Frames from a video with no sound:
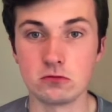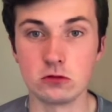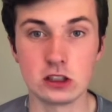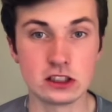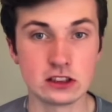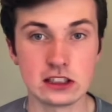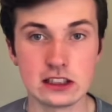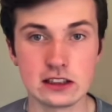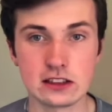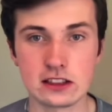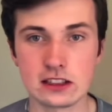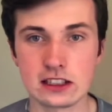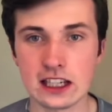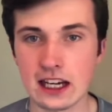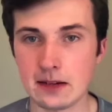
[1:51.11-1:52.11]
really
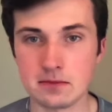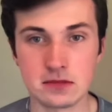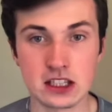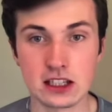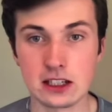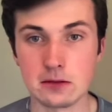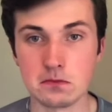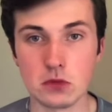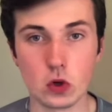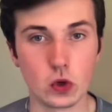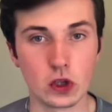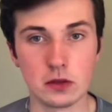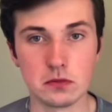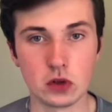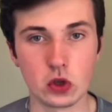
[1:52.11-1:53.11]
kept getting more
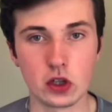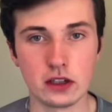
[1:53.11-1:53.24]
and more